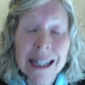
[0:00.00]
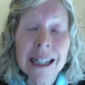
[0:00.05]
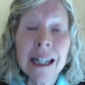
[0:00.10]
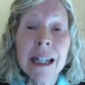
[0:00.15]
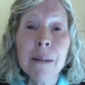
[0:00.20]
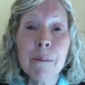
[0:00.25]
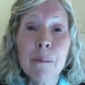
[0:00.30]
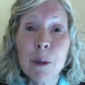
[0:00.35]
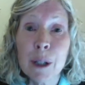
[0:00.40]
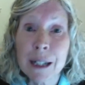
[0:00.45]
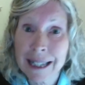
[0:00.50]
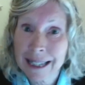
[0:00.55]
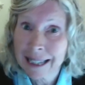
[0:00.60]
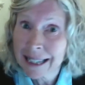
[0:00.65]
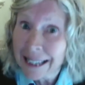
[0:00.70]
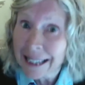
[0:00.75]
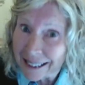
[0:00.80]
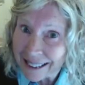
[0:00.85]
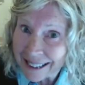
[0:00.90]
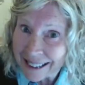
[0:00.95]
and put an
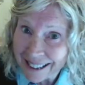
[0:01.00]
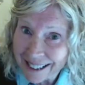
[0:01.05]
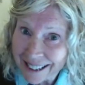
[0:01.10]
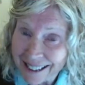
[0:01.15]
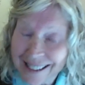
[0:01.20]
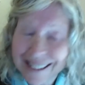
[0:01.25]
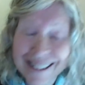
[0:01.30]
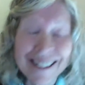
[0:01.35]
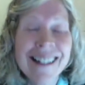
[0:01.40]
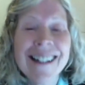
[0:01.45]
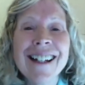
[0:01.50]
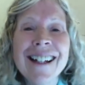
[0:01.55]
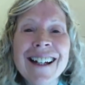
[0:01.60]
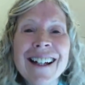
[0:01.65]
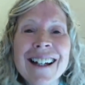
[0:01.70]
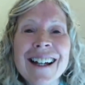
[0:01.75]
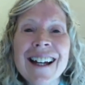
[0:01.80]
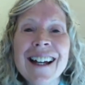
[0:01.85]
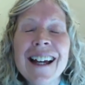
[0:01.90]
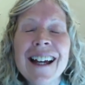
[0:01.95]
E at the end
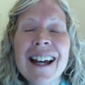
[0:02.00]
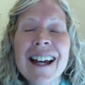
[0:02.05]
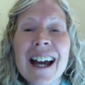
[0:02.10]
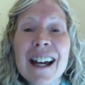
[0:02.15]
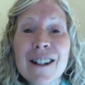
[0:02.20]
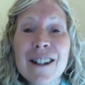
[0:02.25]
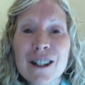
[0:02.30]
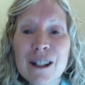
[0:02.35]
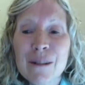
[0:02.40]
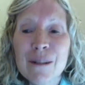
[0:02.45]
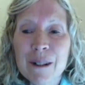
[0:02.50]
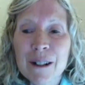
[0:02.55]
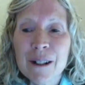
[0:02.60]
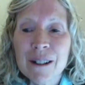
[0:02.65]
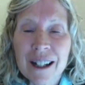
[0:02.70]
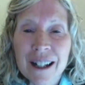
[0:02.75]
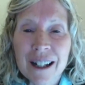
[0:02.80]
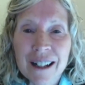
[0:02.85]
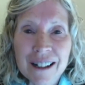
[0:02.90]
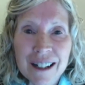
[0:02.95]

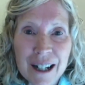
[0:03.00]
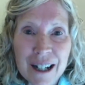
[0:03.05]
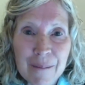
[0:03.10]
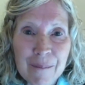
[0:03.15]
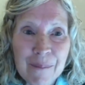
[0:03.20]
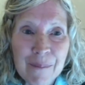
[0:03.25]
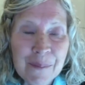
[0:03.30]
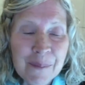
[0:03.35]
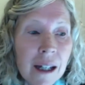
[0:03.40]
@gmail.com.